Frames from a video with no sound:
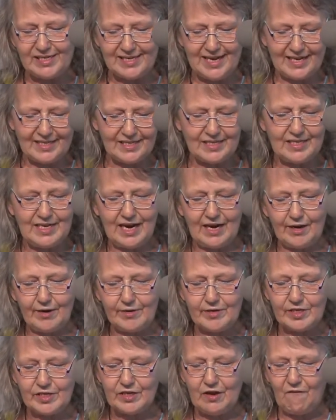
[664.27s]
set
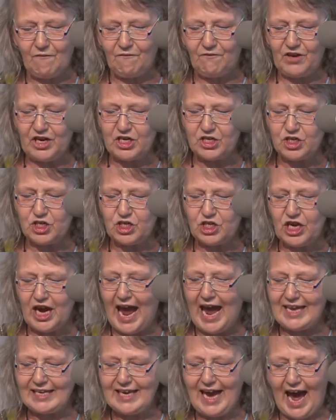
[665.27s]
snares, fished,
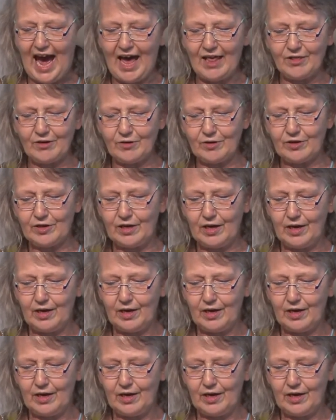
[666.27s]
and gathered.